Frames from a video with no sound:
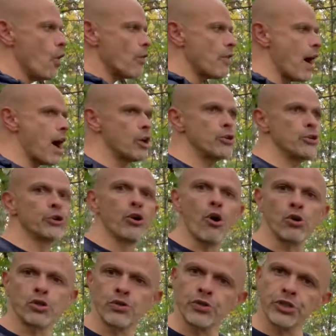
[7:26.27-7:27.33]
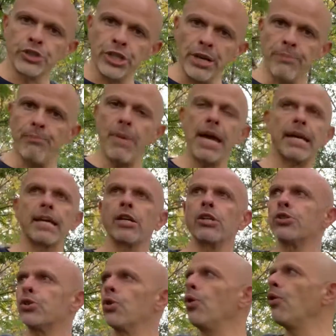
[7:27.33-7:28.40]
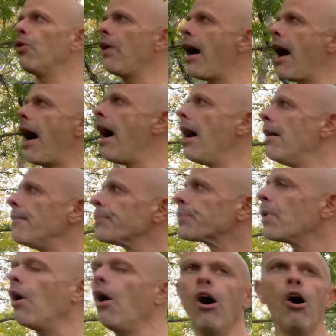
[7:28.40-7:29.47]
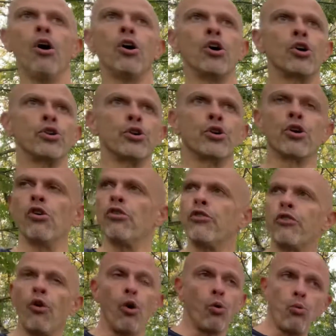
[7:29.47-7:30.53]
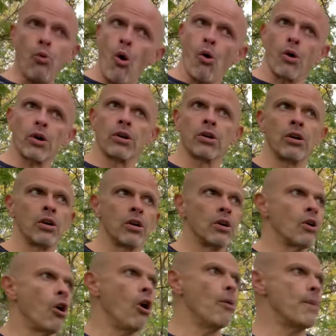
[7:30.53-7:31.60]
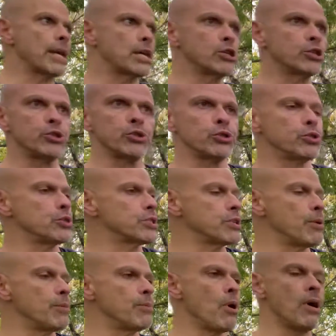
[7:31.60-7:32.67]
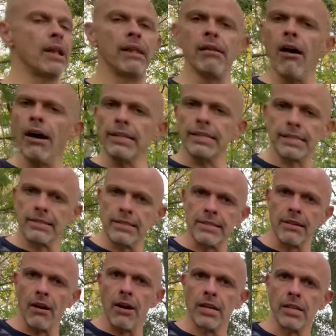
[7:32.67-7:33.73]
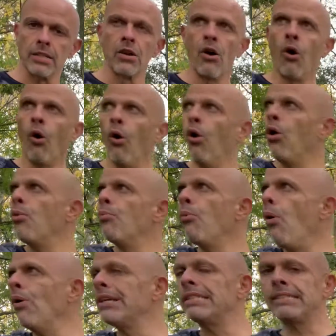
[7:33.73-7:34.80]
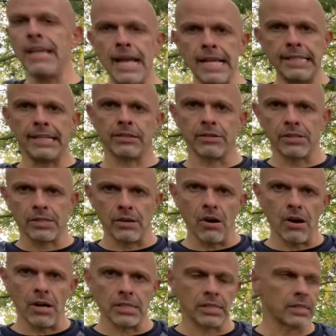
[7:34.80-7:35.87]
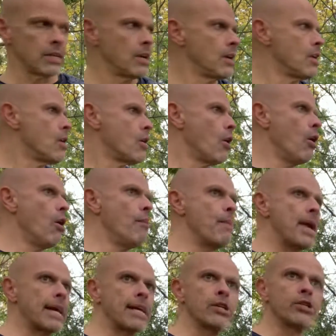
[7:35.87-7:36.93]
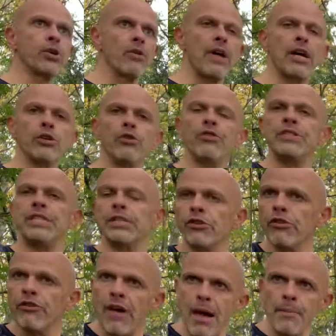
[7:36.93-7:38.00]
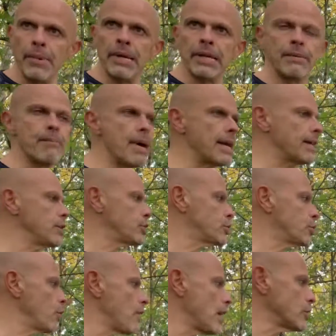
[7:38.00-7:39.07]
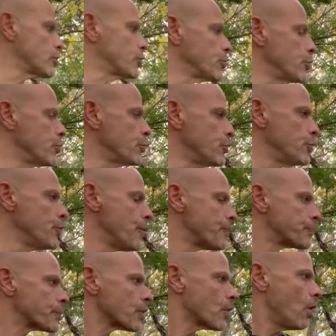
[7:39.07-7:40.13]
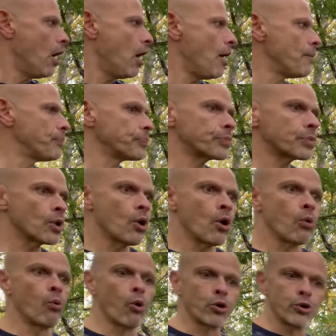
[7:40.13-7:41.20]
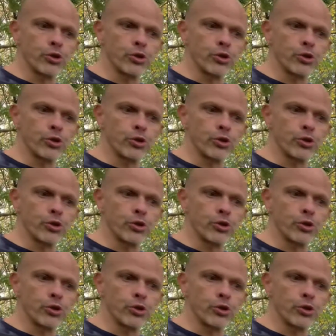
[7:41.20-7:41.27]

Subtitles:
that you go to the gym, making sure that you go for a walk, making sure you do some light exercise or more intense exercise, making sure that you visit your family, making sure that you walk your